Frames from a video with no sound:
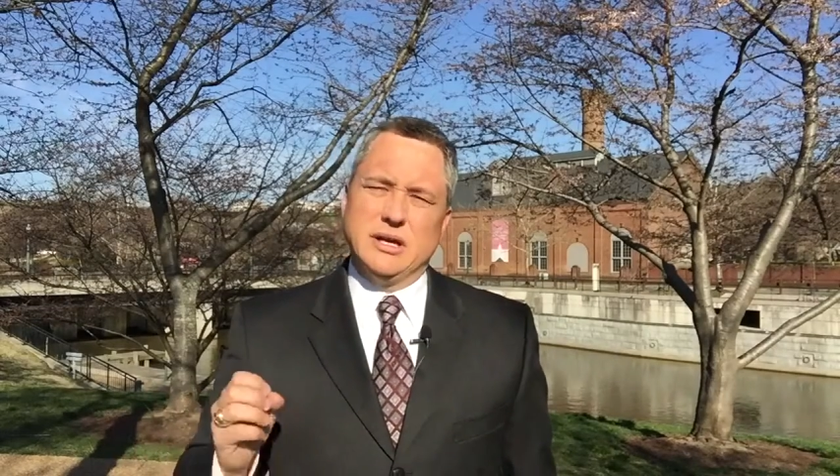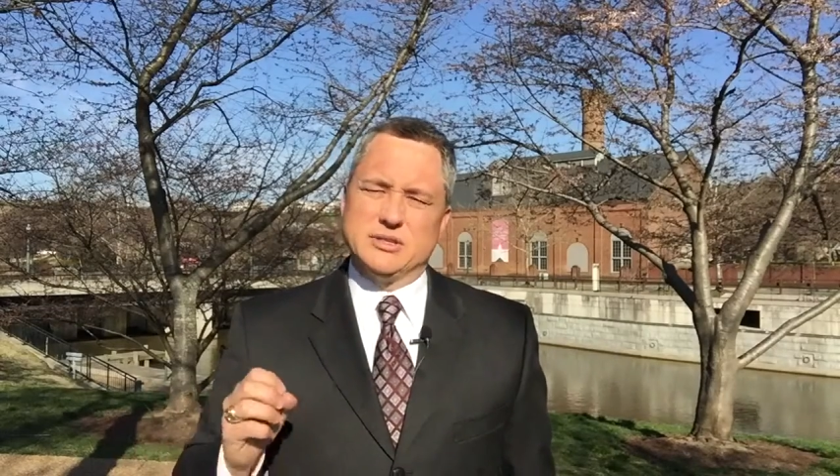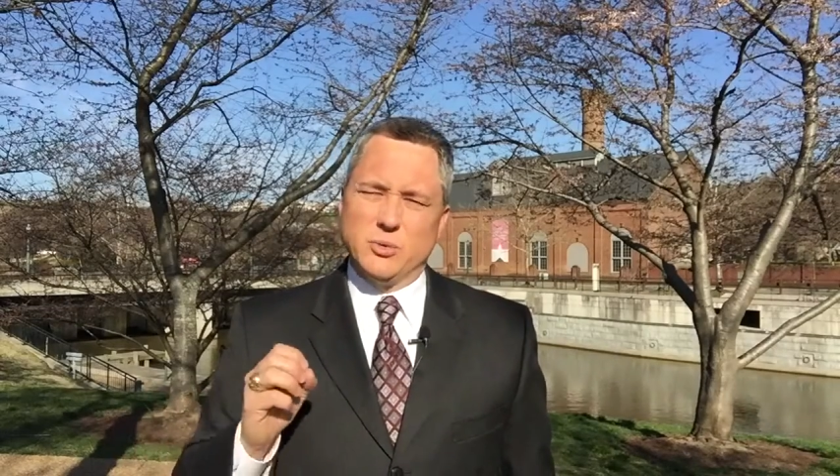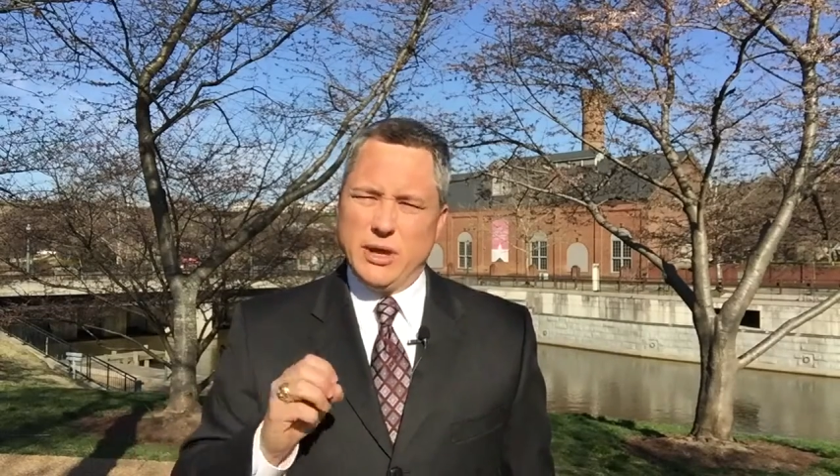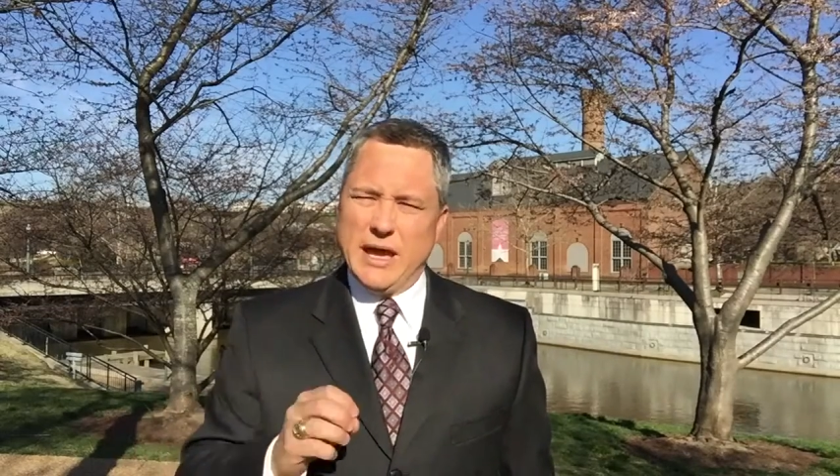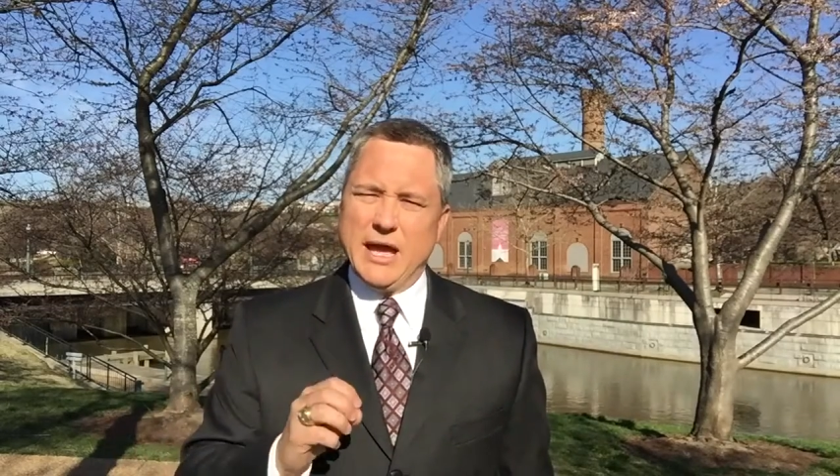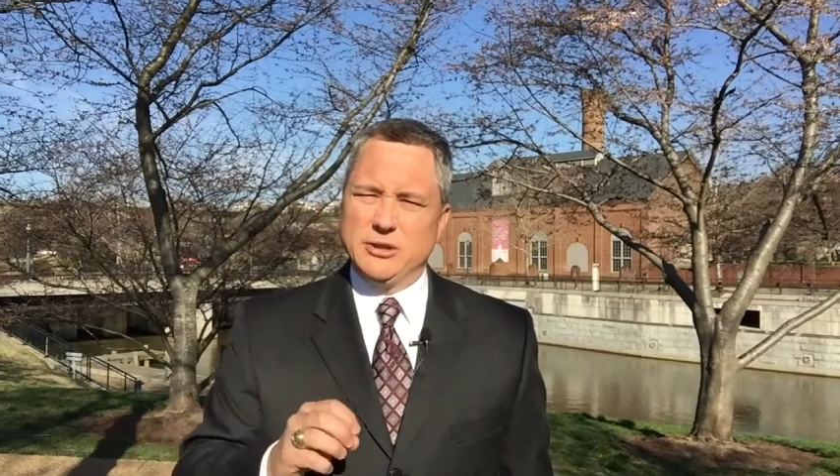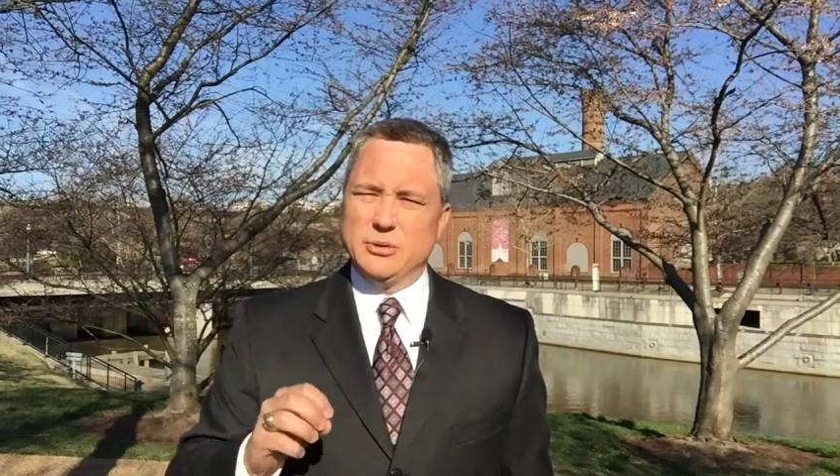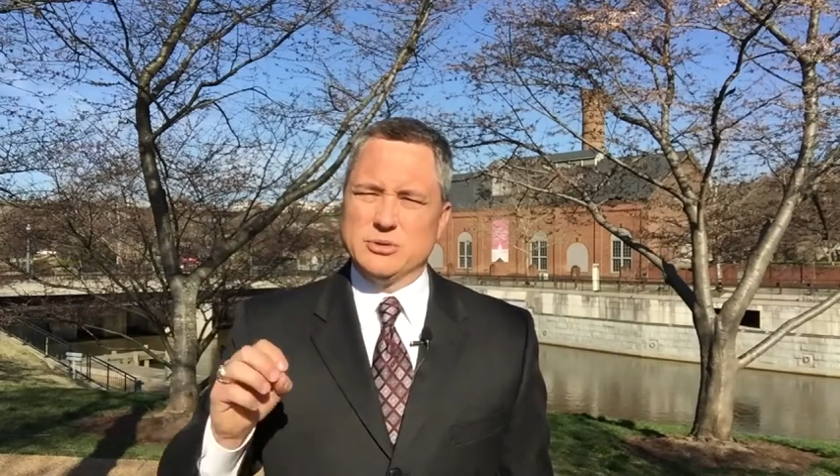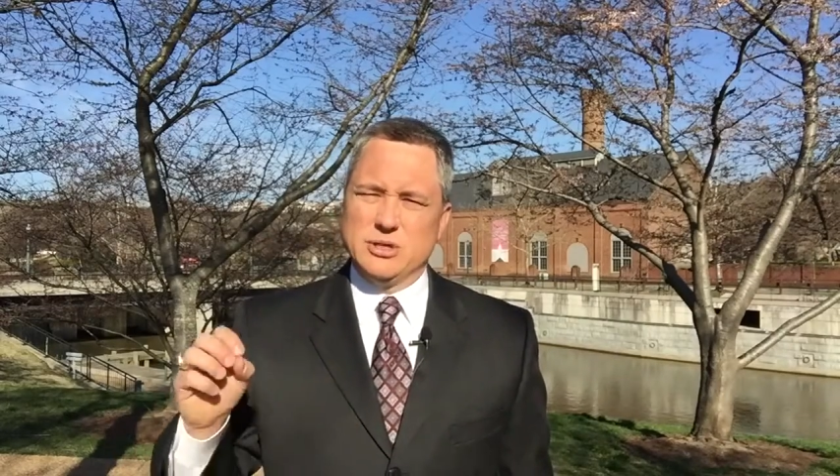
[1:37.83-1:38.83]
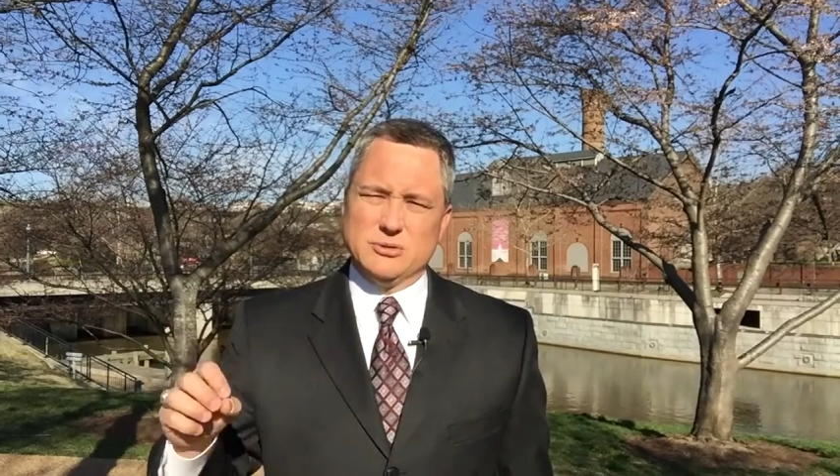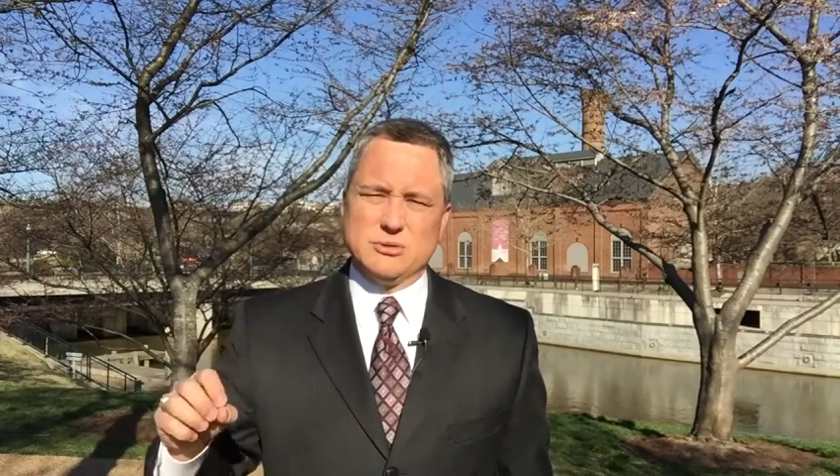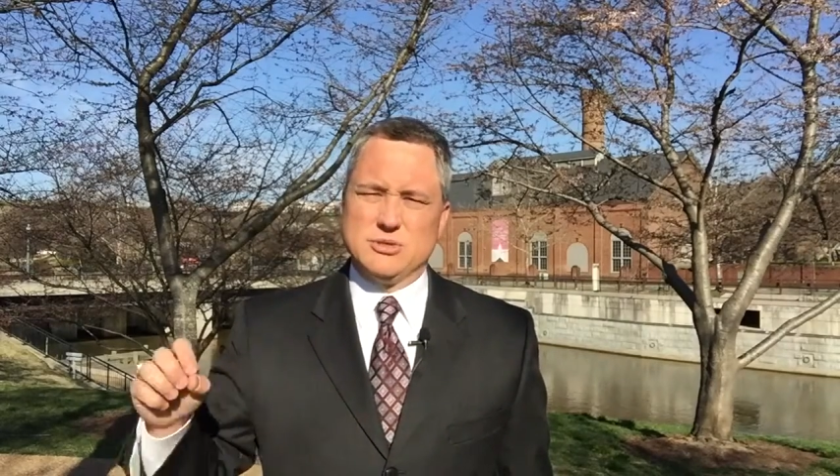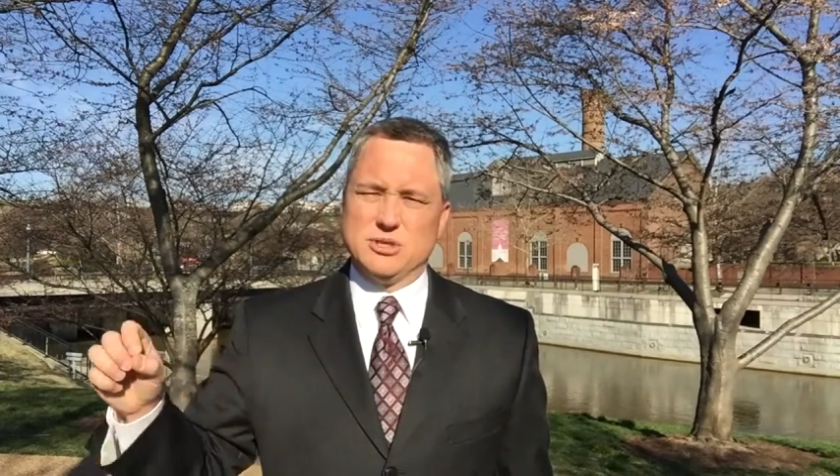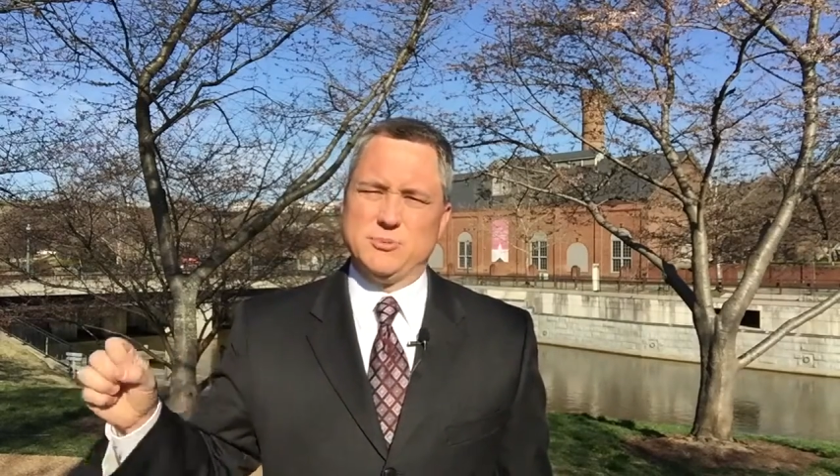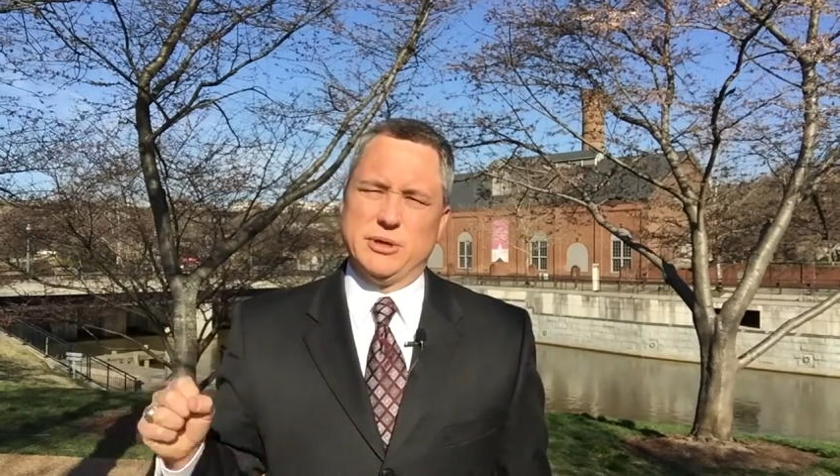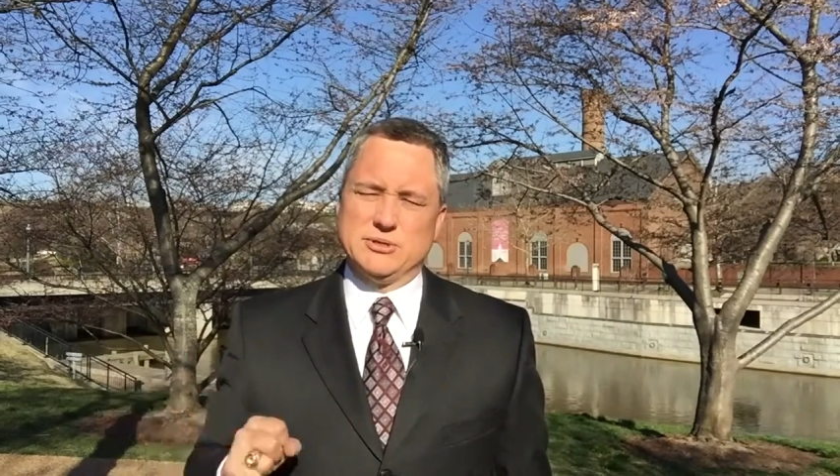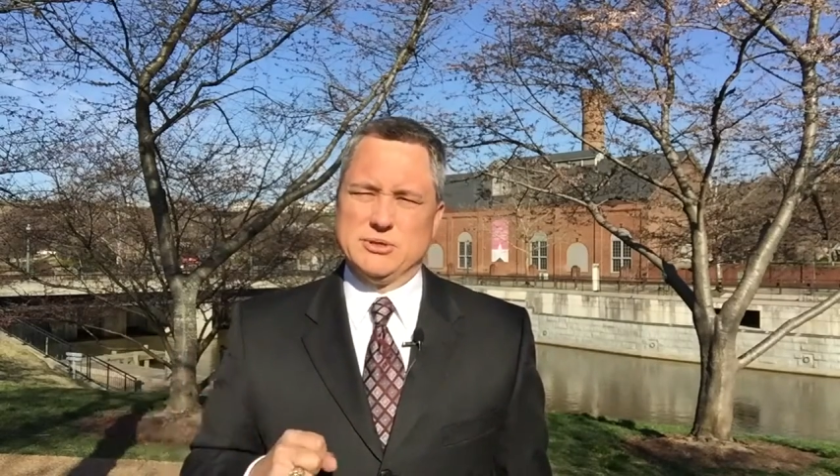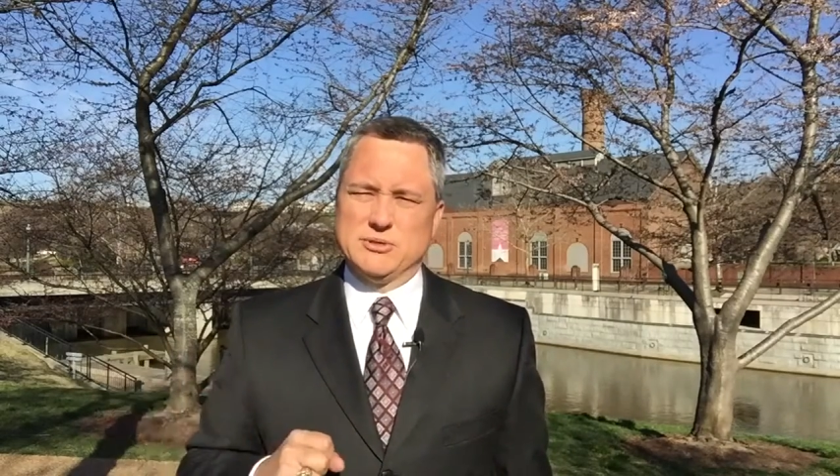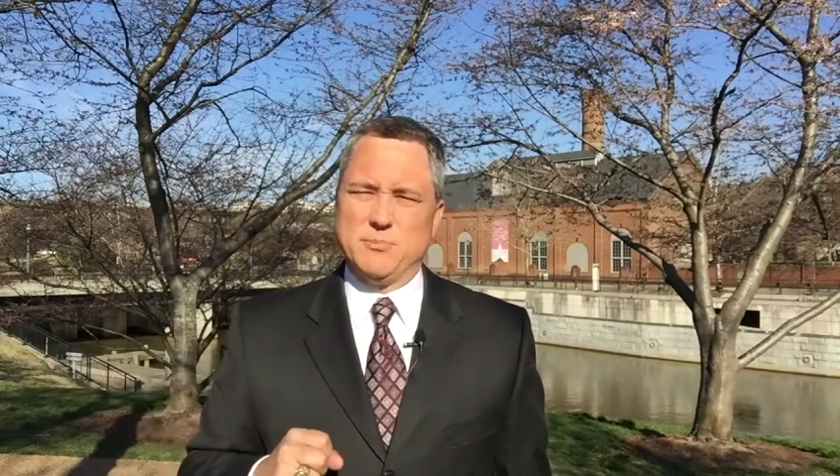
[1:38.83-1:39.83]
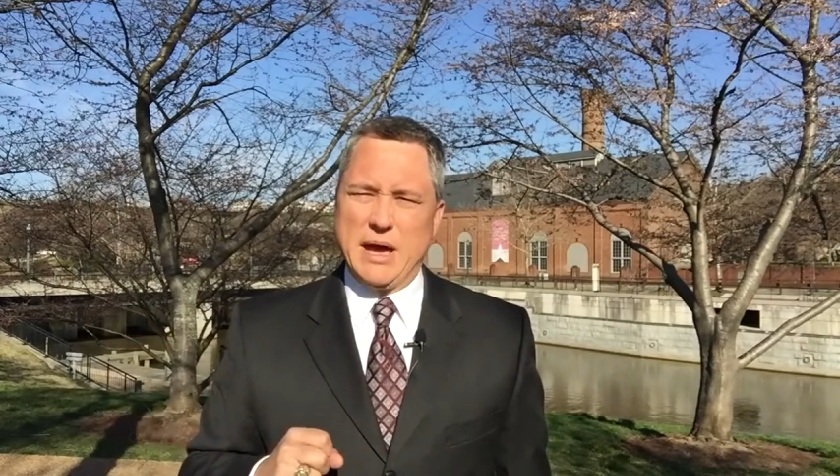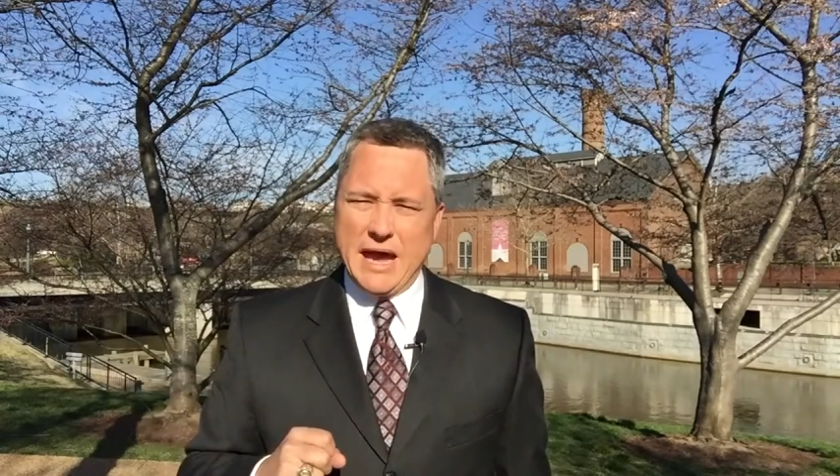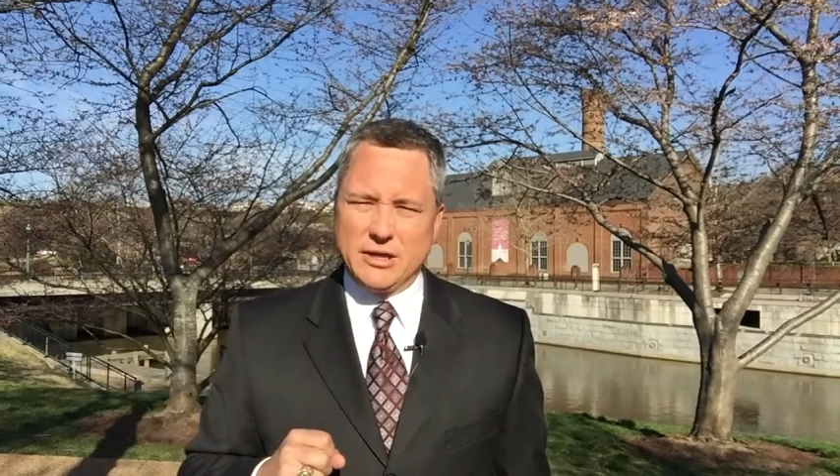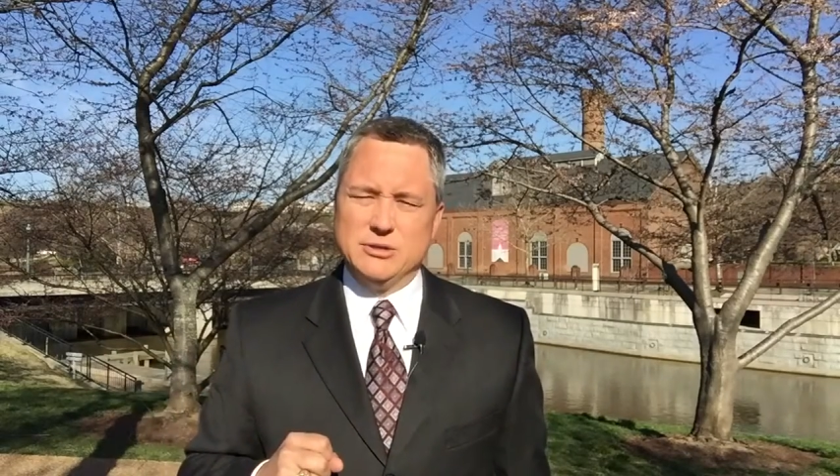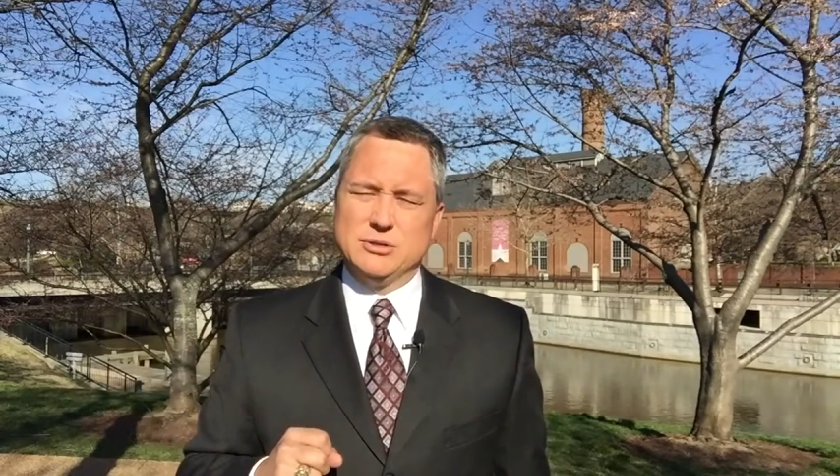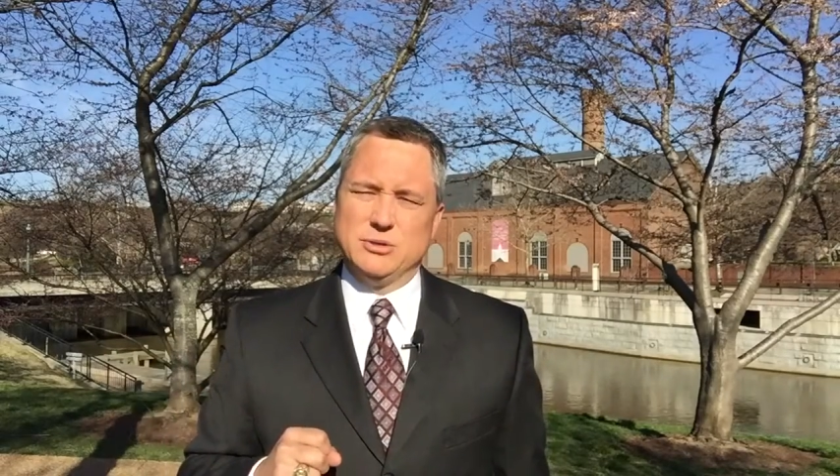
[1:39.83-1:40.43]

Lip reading: So we add those interest expenses back